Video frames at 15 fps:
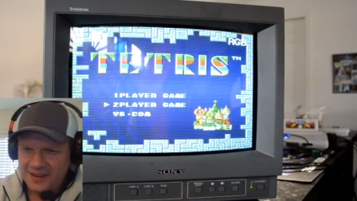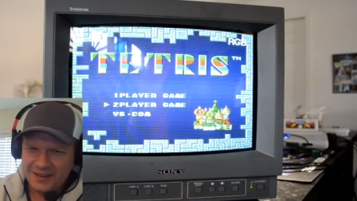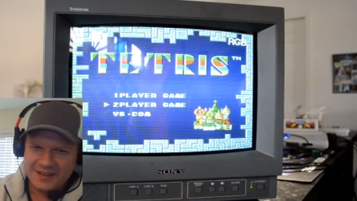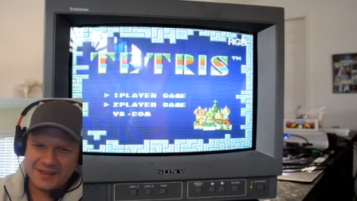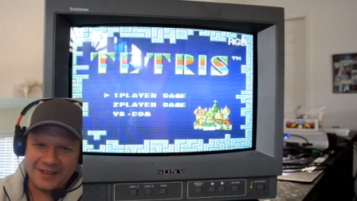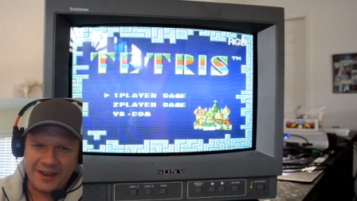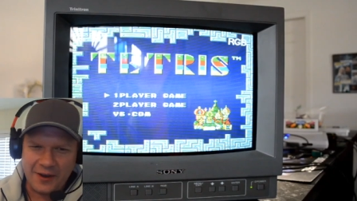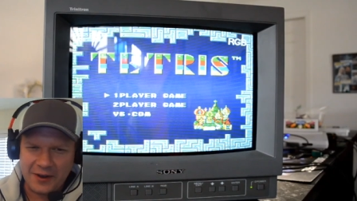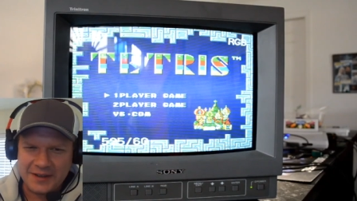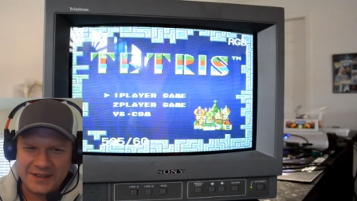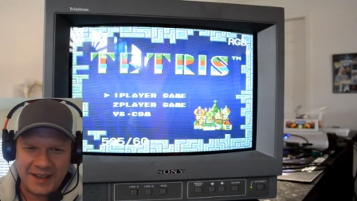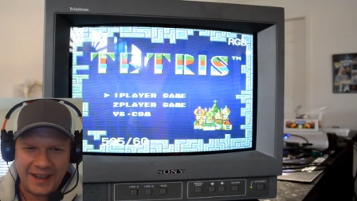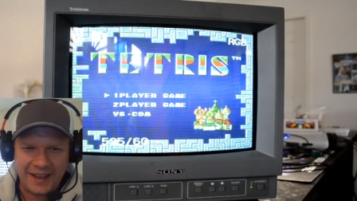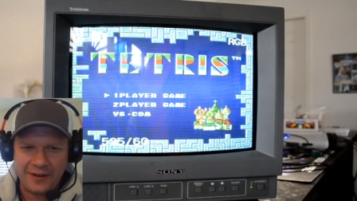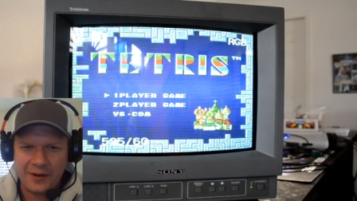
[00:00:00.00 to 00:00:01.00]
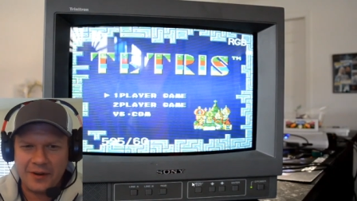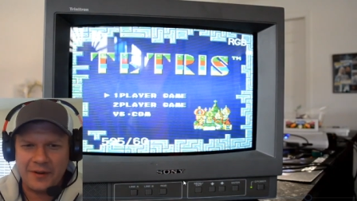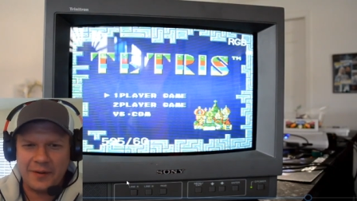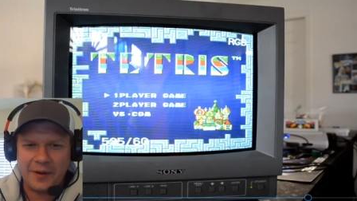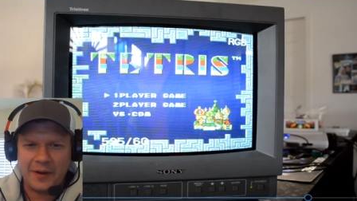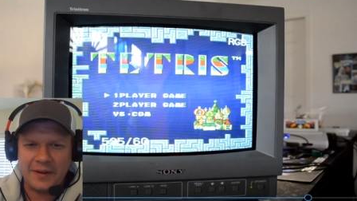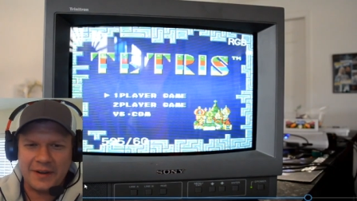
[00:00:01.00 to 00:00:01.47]
CRT
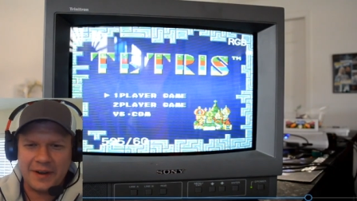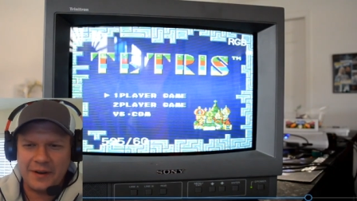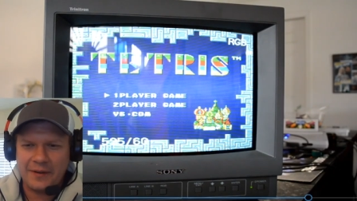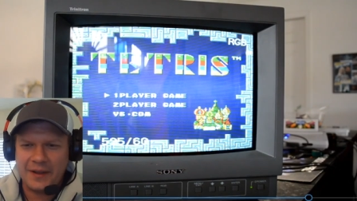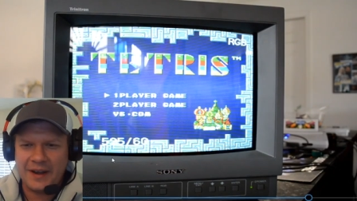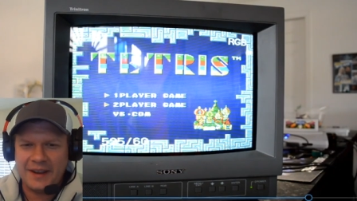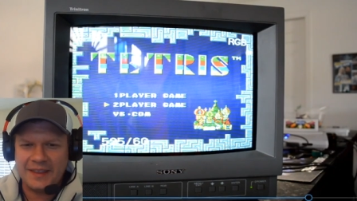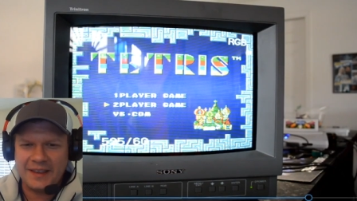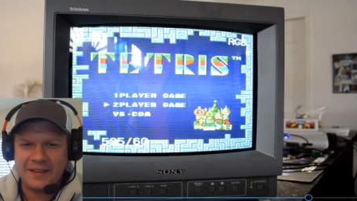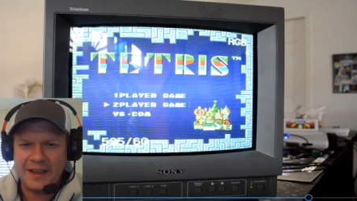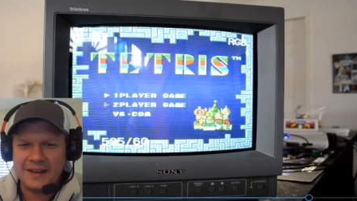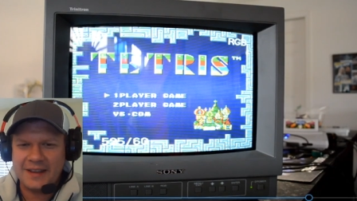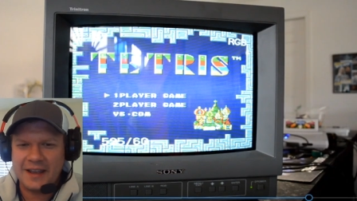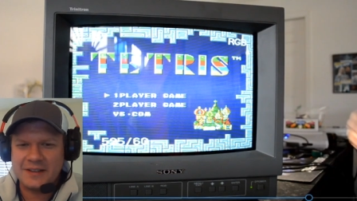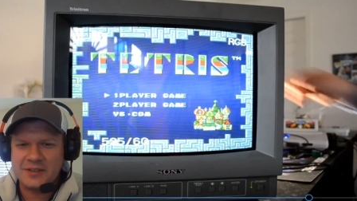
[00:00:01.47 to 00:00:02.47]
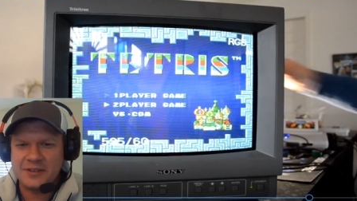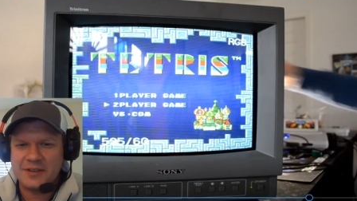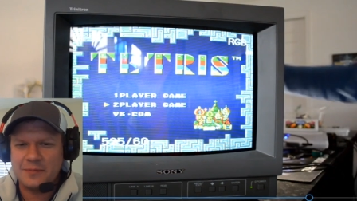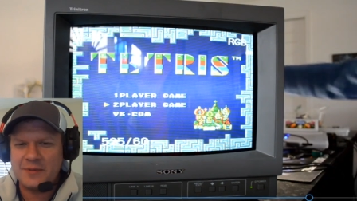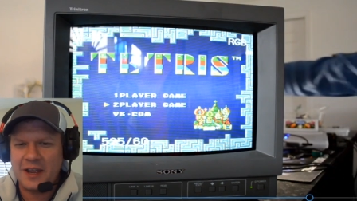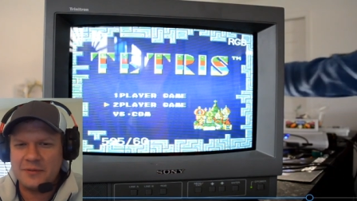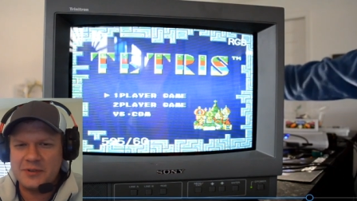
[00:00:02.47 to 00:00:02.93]
or, or you know anything like that. So
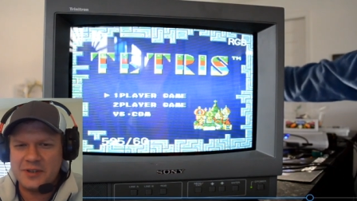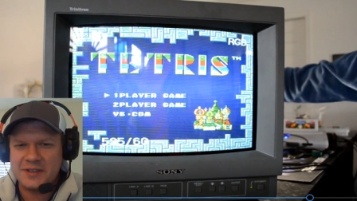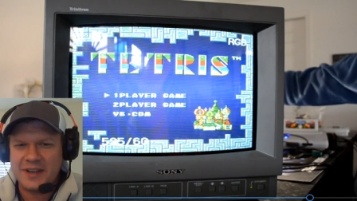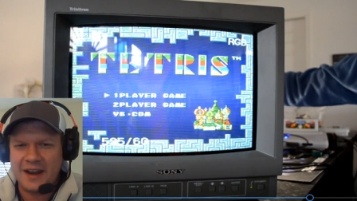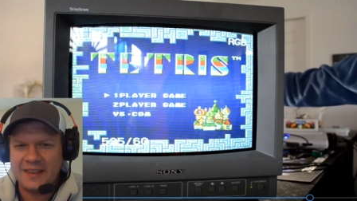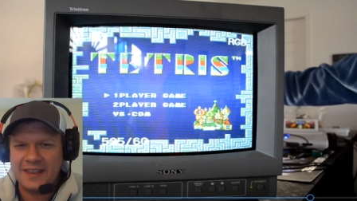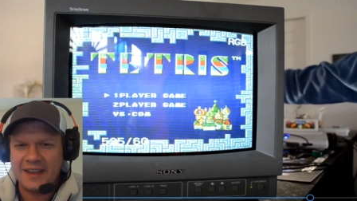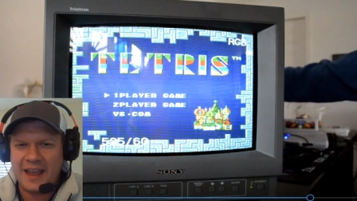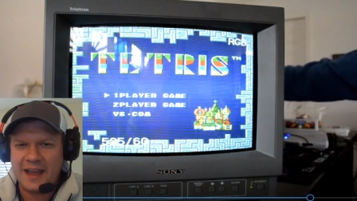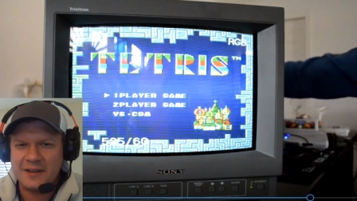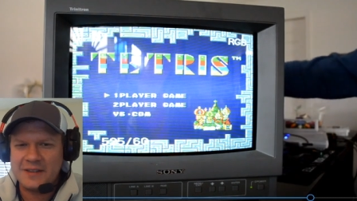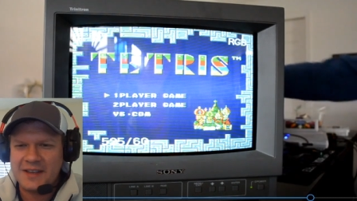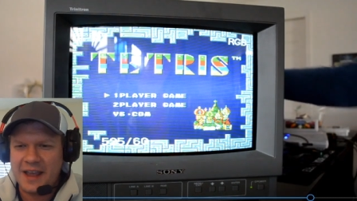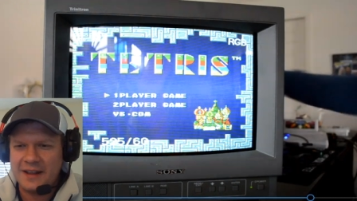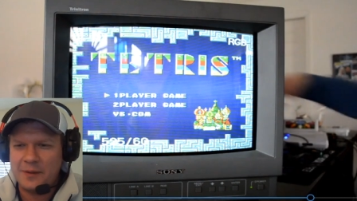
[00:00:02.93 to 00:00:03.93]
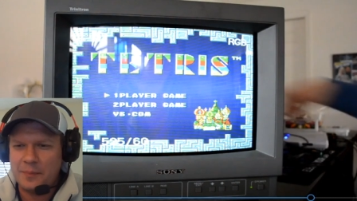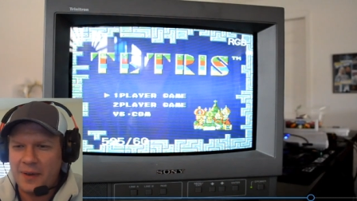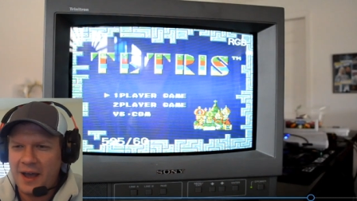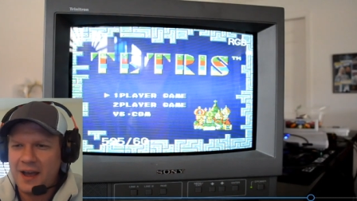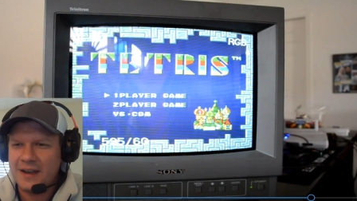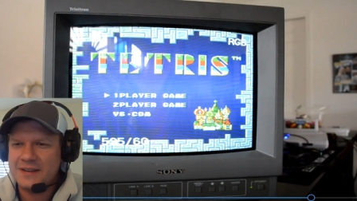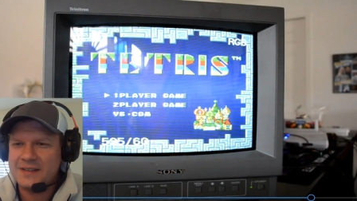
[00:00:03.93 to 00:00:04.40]
sometimes you just got to think outside the
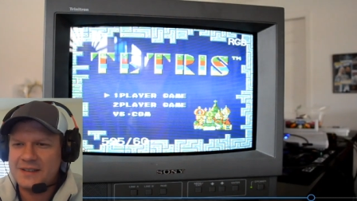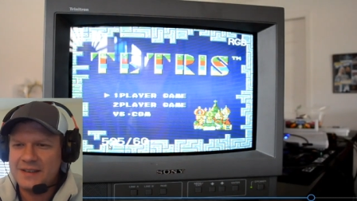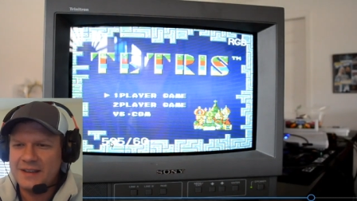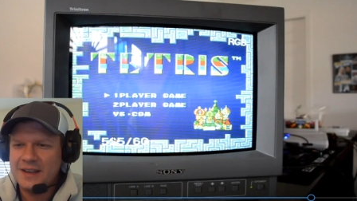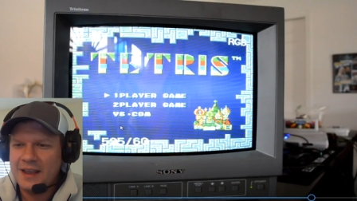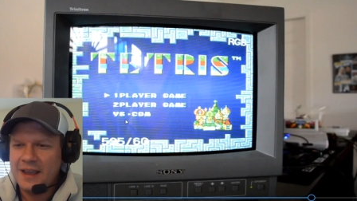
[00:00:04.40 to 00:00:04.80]
box.